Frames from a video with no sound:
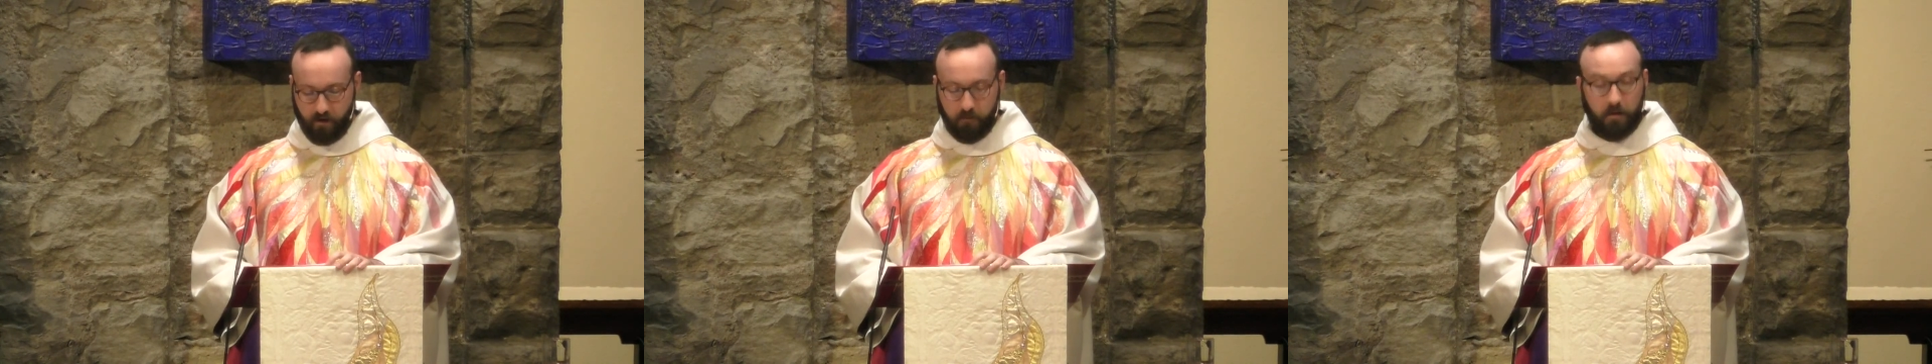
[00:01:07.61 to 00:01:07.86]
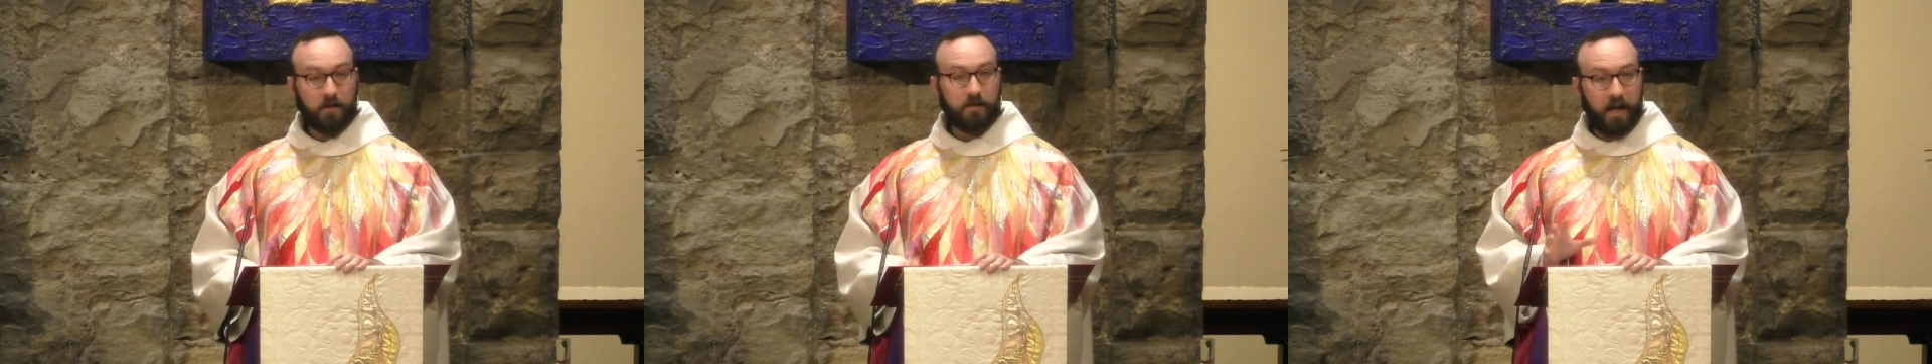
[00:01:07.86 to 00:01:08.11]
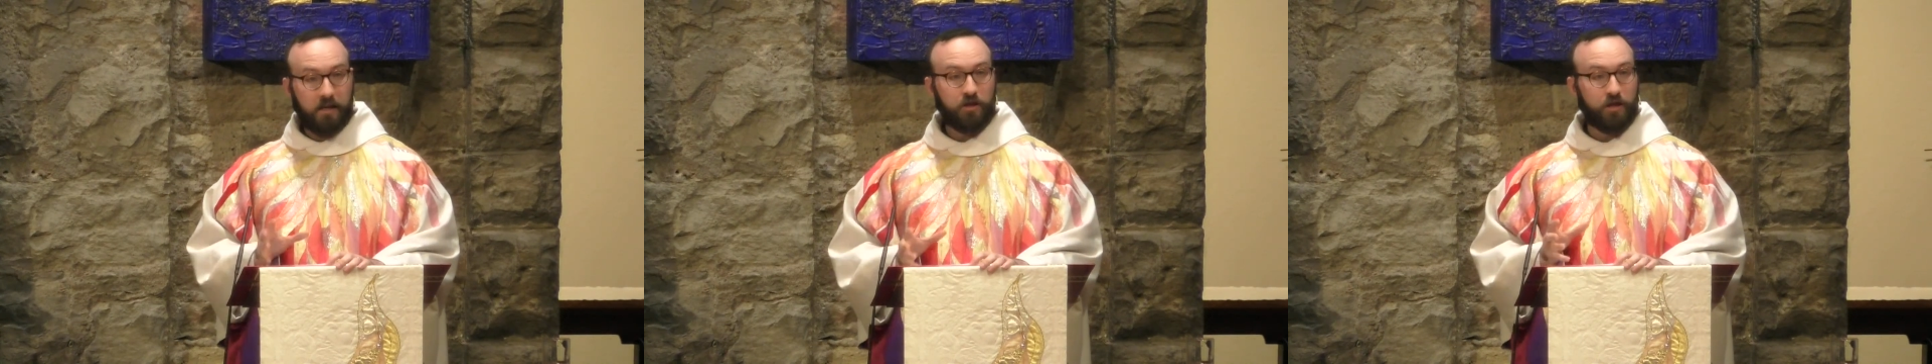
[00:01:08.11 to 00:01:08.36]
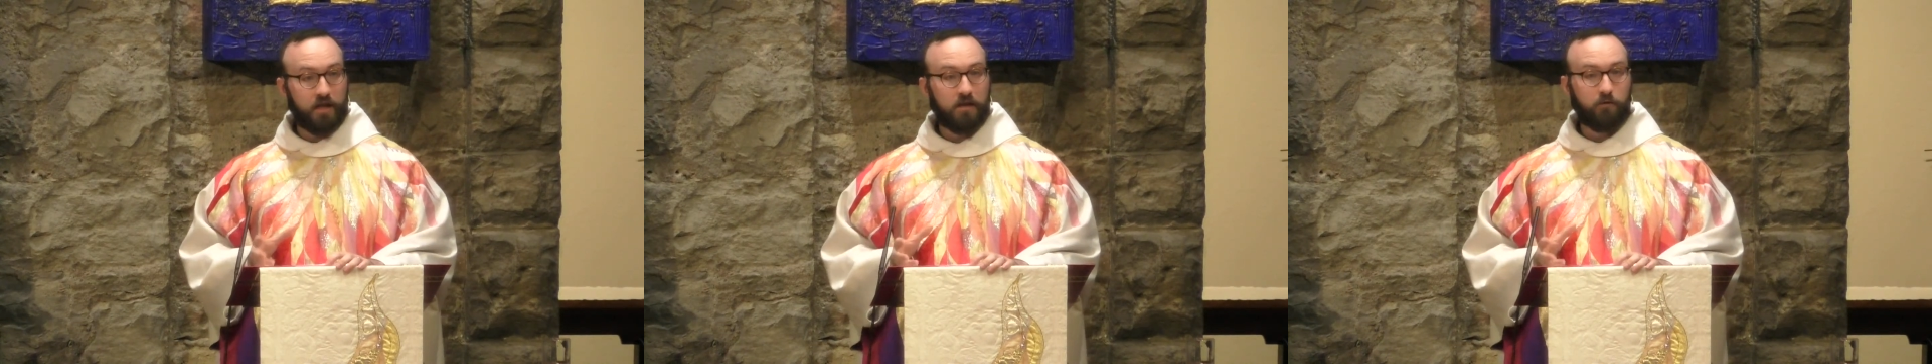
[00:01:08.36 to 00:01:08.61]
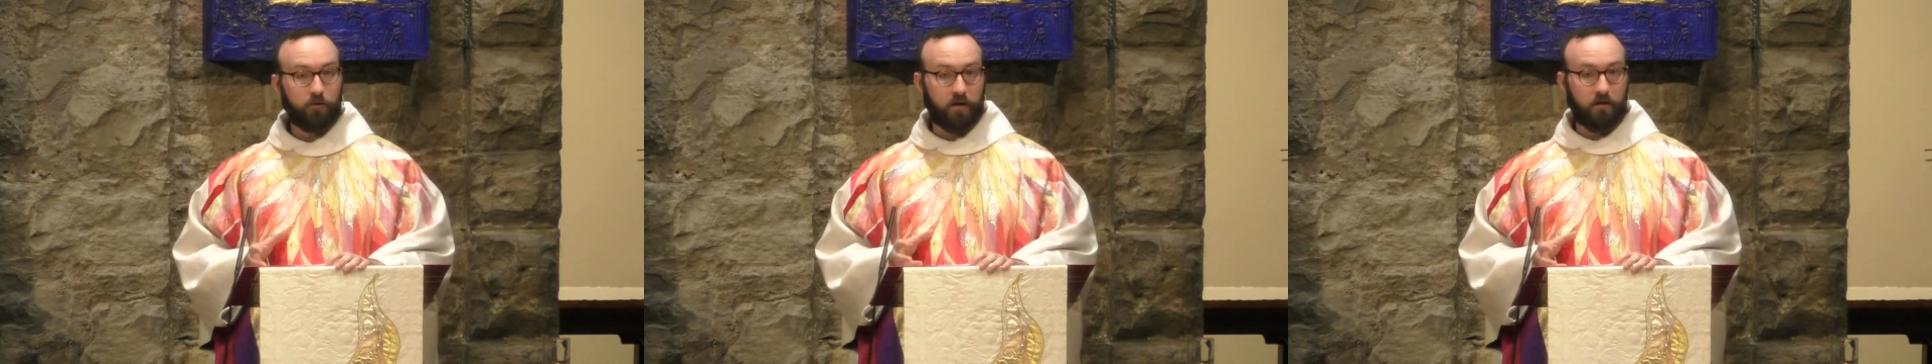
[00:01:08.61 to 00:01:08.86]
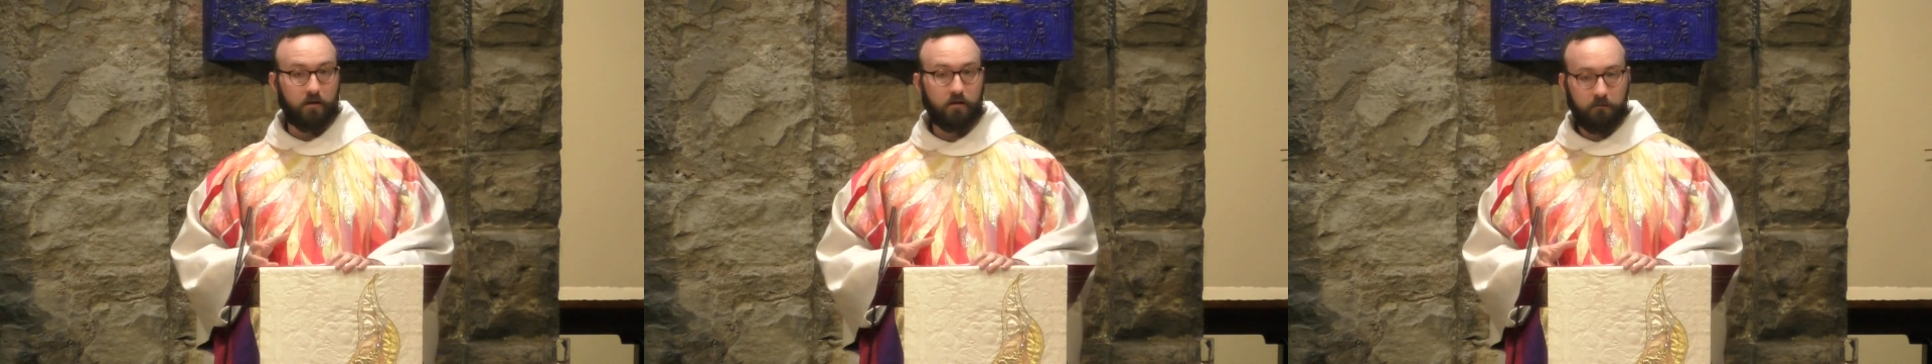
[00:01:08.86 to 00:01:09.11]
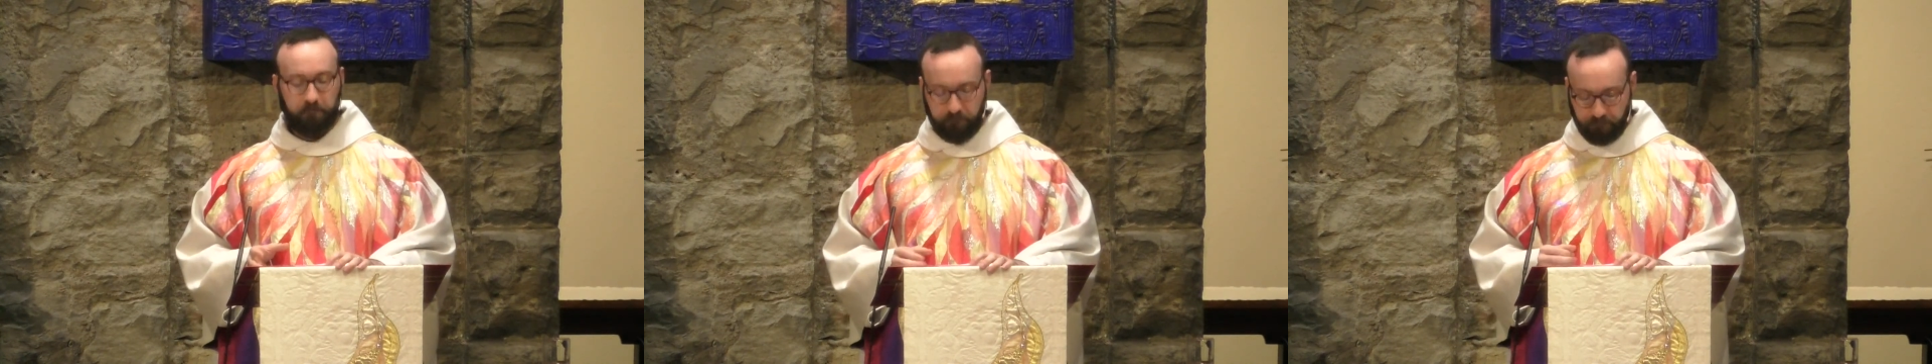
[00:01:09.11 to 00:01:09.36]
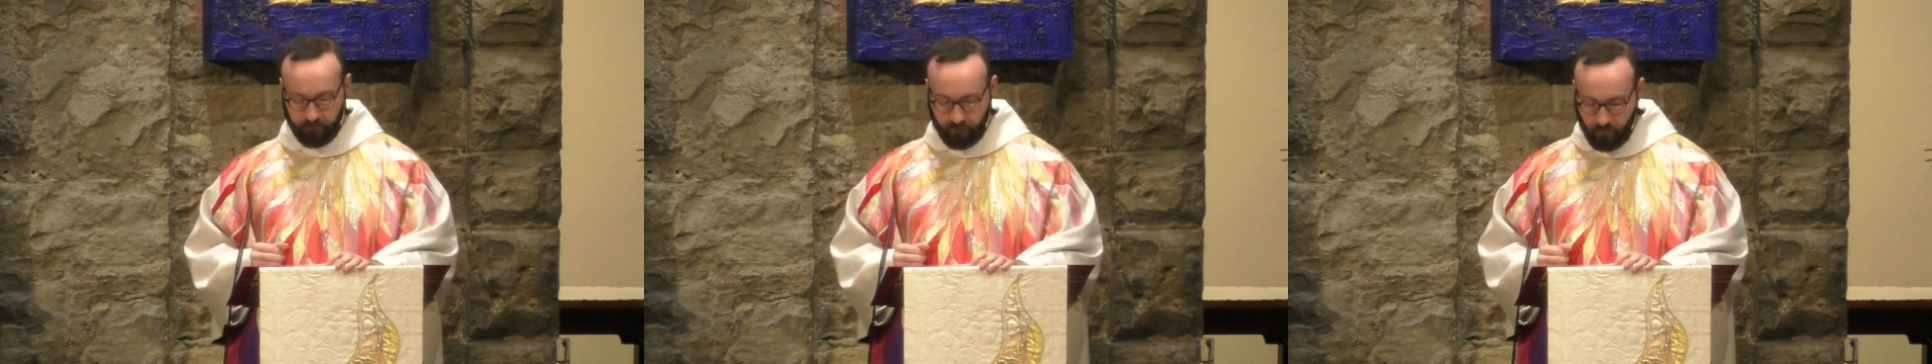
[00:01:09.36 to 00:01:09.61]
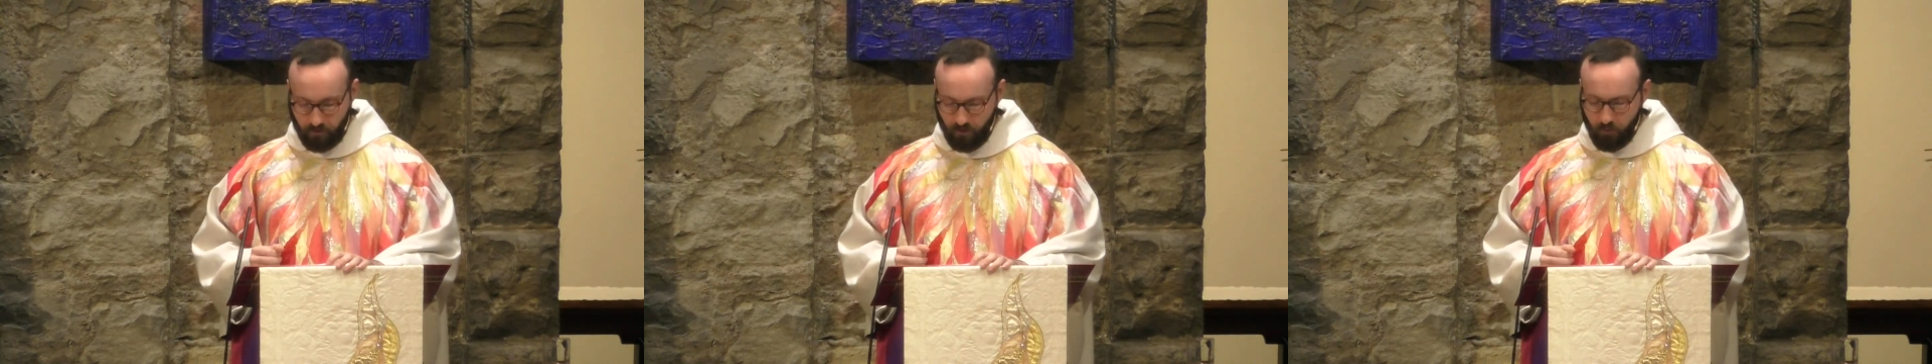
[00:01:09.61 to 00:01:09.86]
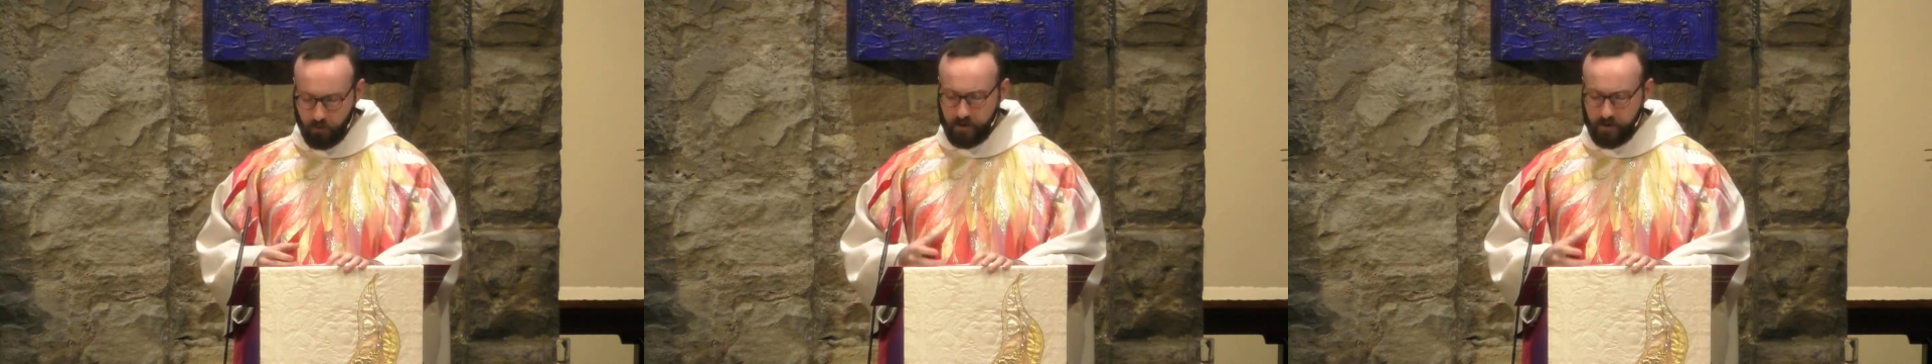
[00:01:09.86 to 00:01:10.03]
because ancient Israel was